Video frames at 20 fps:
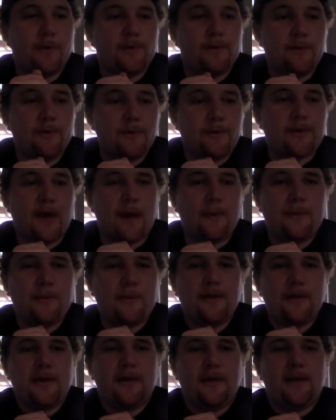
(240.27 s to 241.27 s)
Usopp.
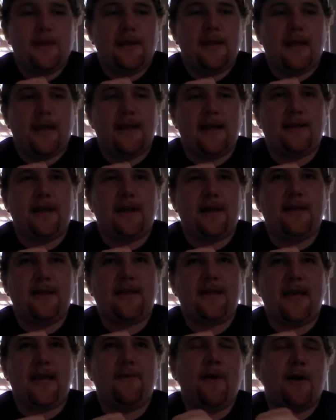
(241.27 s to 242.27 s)
And he's
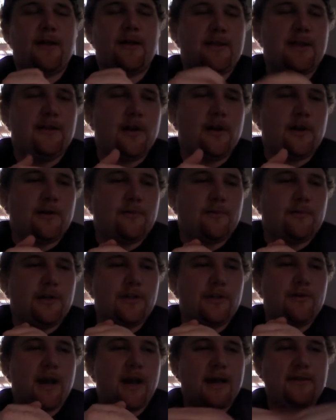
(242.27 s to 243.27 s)
saying, "What? See, look, what are
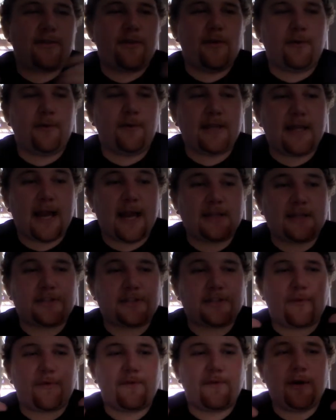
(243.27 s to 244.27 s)
you guys doing?" He
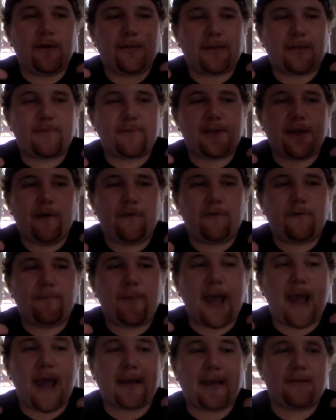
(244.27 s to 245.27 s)
actually reveals himself
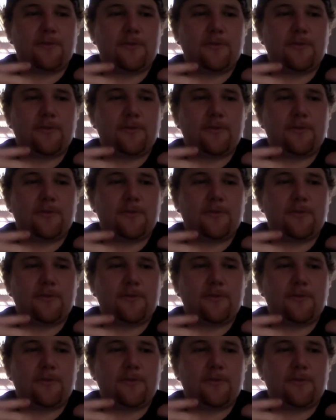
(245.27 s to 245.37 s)
back